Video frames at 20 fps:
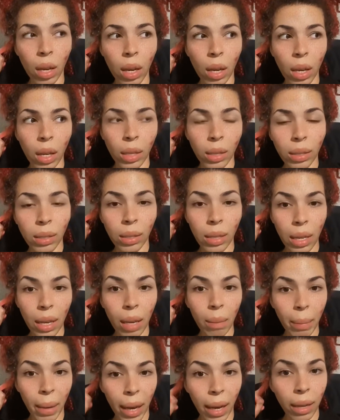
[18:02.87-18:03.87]
myself
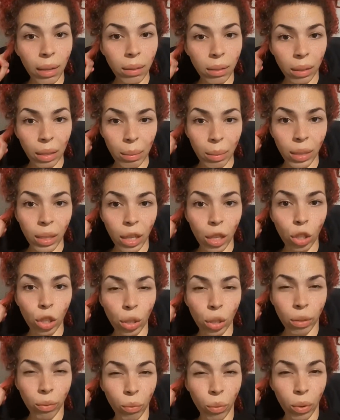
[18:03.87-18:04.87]
because I was
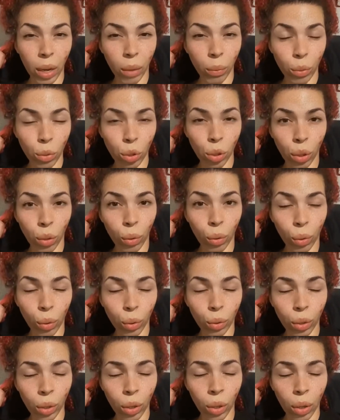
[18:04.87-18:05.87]
seeing
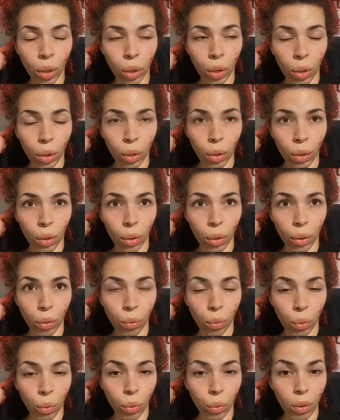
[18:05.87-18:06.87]
past the limitations of
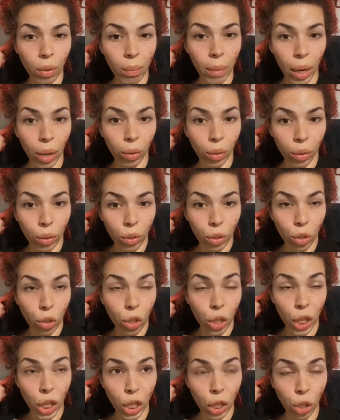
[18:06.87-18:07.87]
what I was told
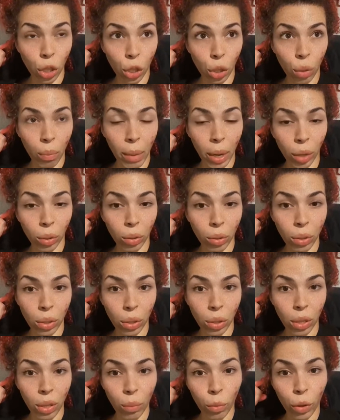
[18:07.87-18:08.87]

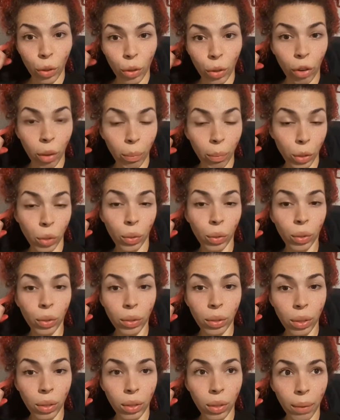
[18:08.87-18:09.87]
through the
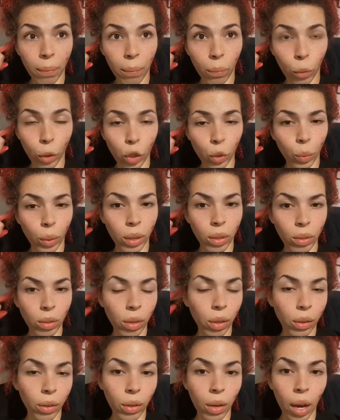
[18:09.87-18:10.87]
traditional medical
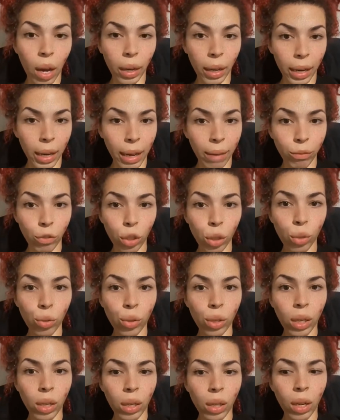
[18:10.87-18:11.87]
system or the pharmaceutical
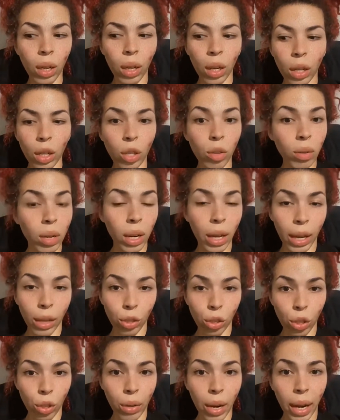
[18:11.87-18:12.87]
system, which was you're
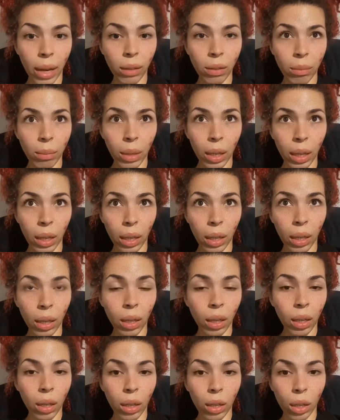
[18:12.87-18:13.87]
not going to have
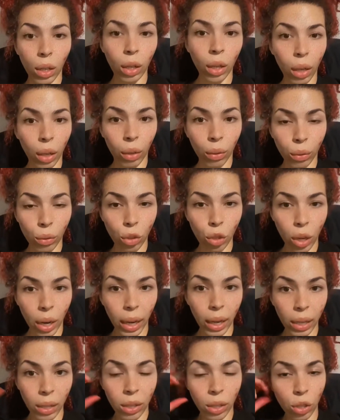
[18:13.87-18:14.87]
children, you need a
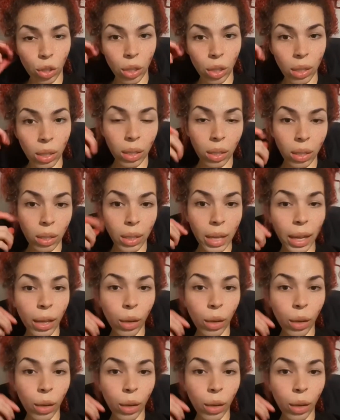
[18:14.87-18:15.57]
hysterectomy,